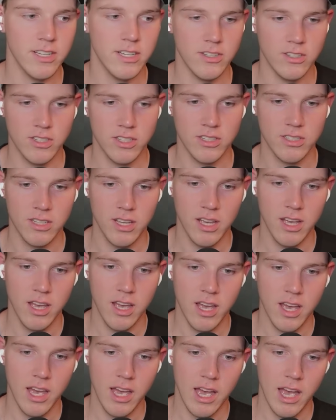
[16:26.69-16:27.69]
It's just
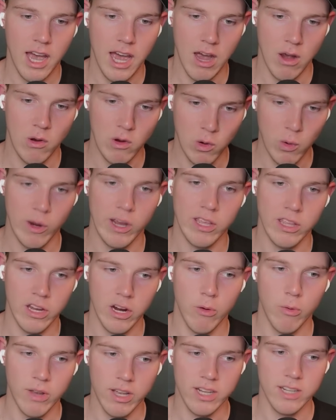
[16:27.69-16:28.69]
how quickly
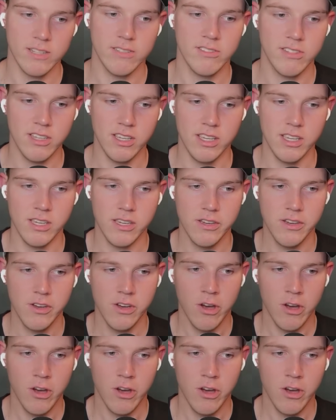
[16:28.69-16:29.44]
are we going to see